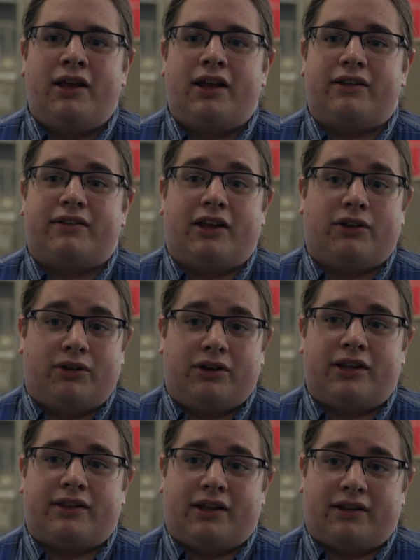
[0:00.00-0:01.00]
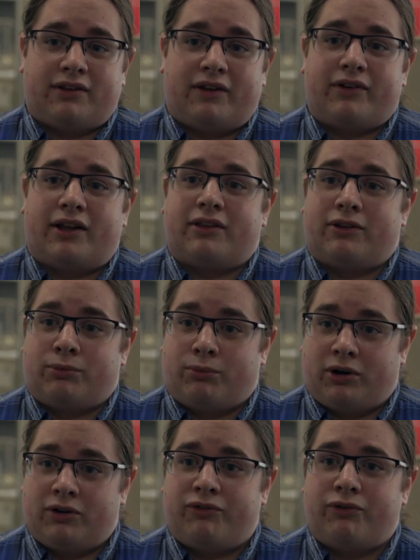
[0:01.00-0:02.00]
and say, look at this, I've got this
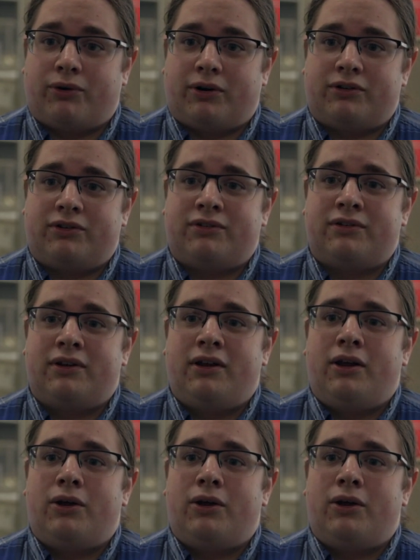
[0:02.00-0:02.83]
workforce